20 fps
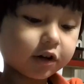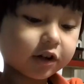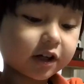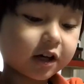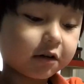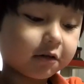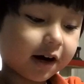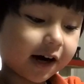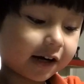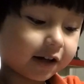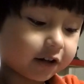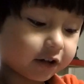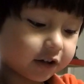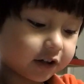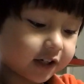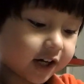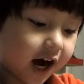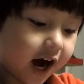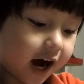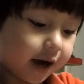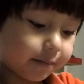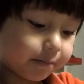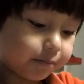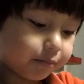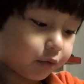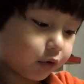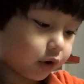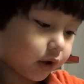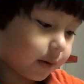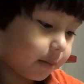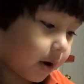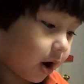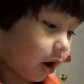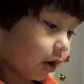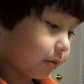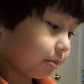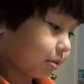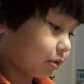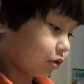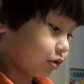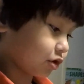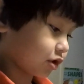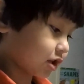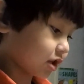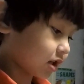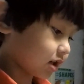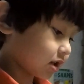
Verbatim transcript: do you go after this guy for the marbles?